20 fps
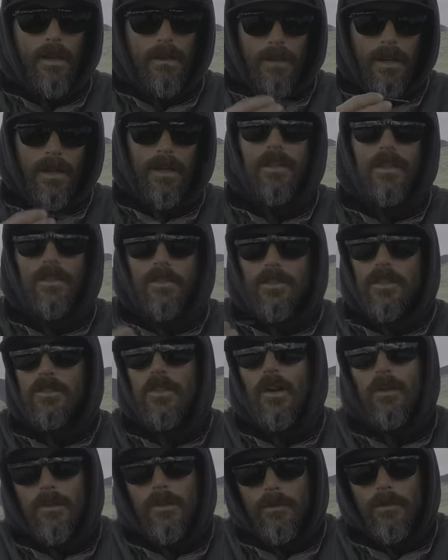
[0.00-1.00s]
but there's
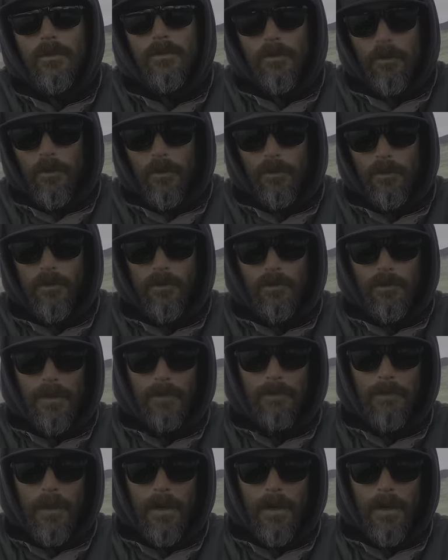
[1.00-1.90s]
just always room for improvement.